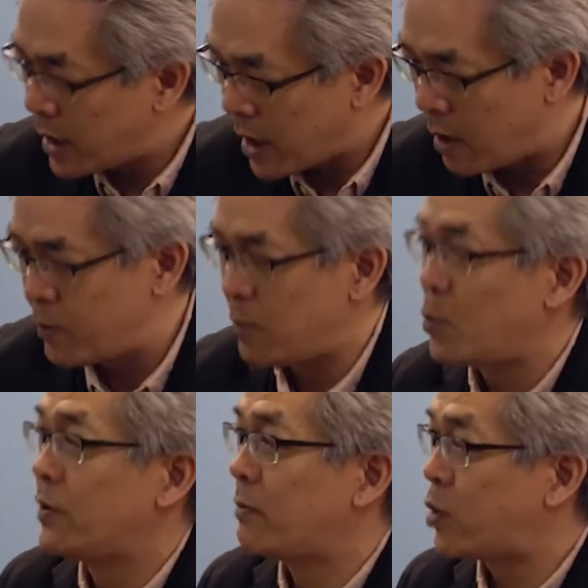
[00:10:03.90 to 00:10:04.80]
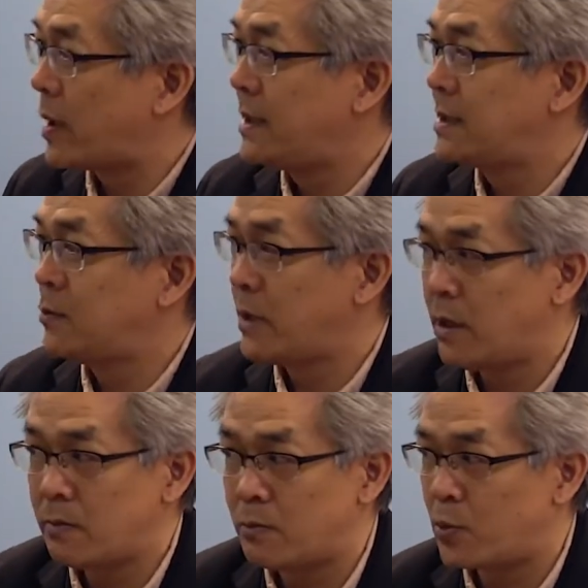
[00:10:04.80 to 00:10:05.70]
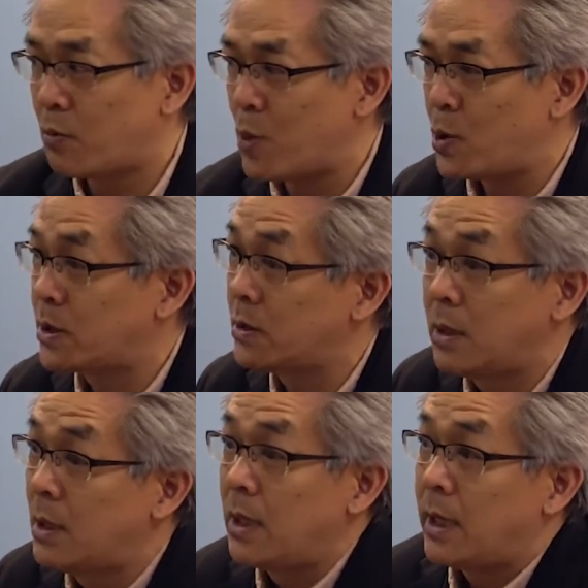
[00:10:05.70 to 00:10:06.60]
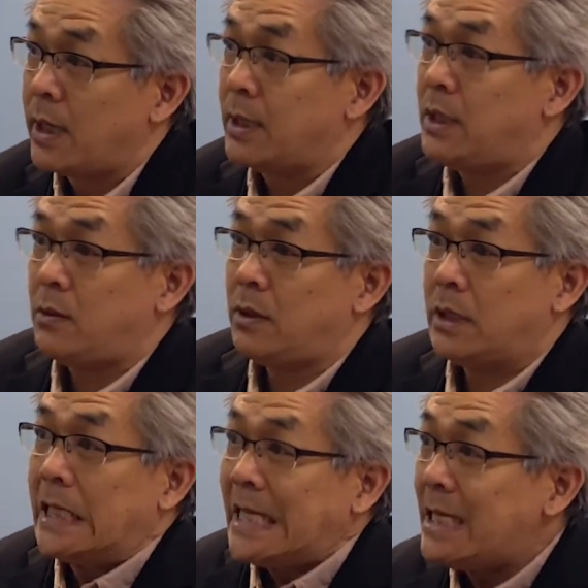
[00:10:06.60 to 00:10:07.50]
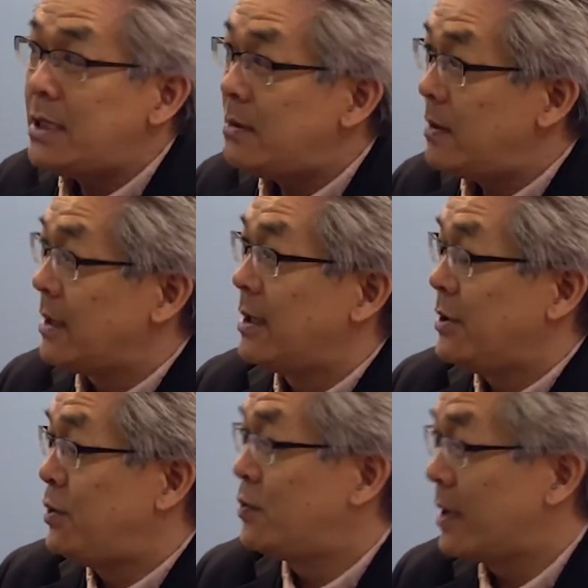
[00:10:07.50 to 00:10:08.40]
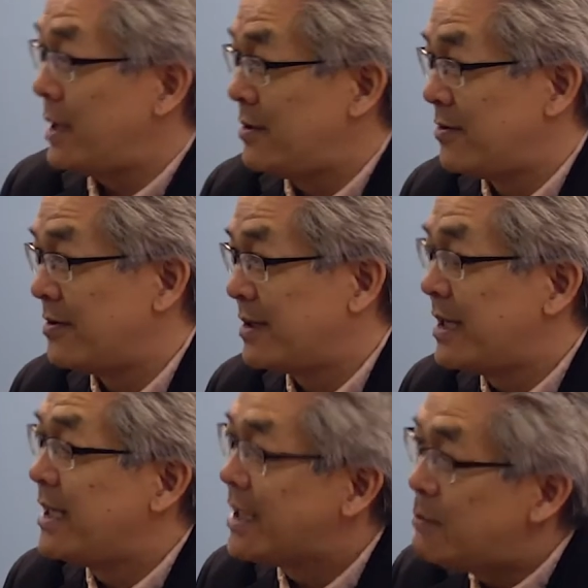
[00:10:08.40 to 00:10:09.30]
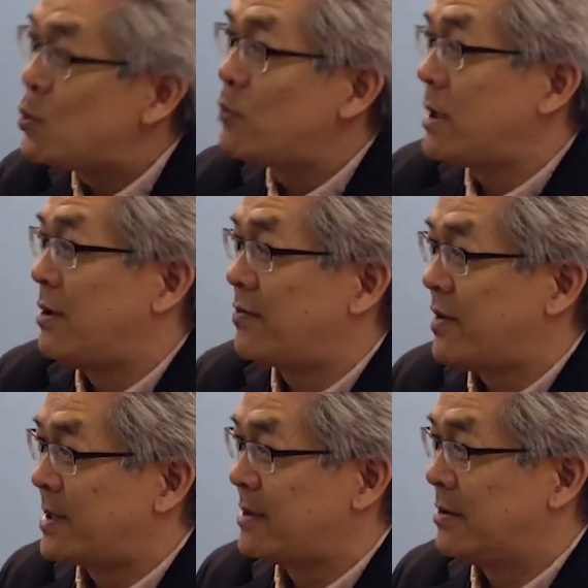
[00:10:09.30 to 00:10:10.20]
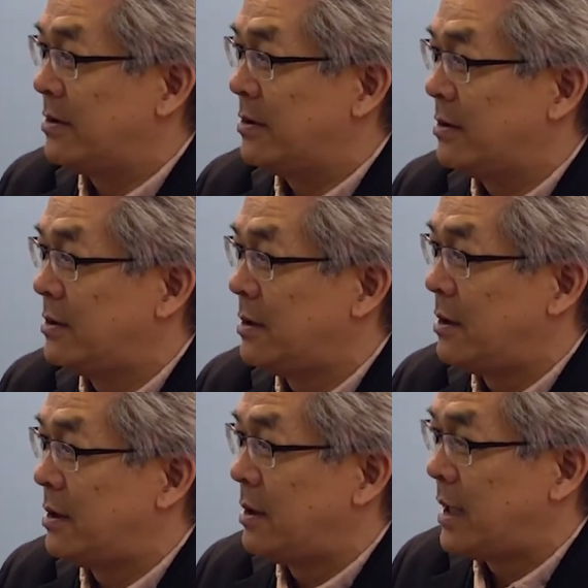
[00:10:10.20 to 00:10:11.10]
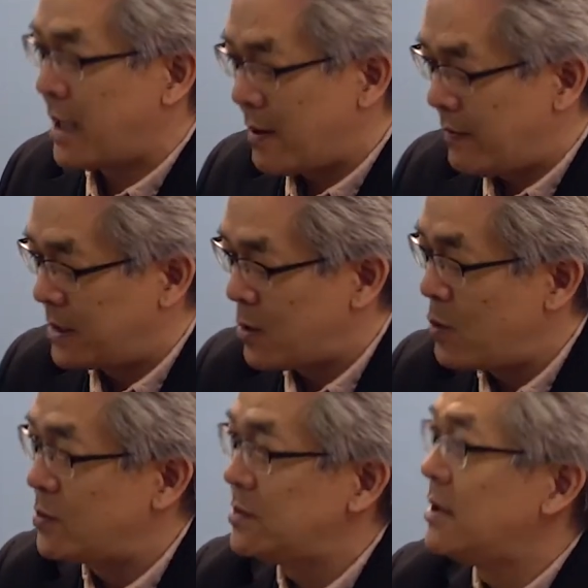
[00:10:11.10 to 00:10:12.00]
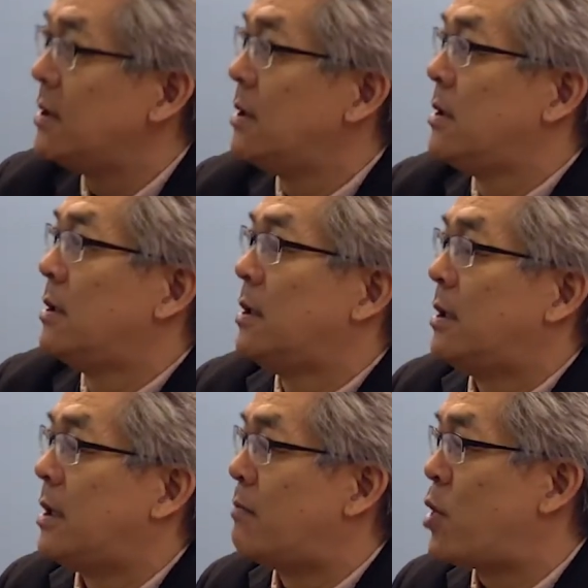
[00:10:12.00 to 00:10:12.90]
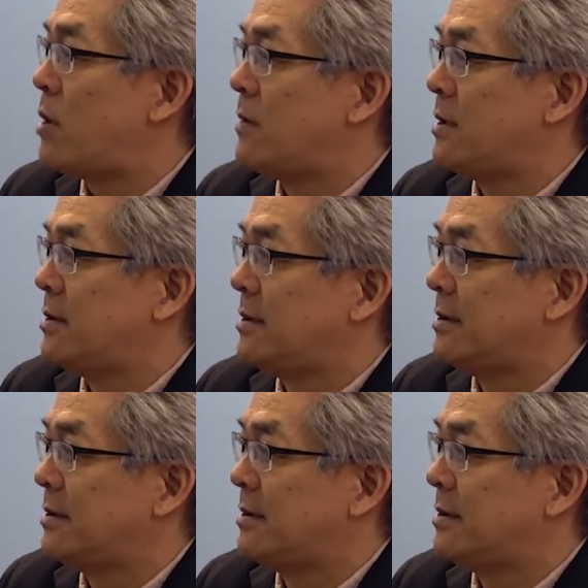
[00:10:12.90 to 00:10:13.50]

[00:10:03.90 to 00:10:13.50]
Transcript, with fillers: help him with the pricing, we help him with promotion. And he, he, a year later, he moved out of Crescent Hall and have his own apartment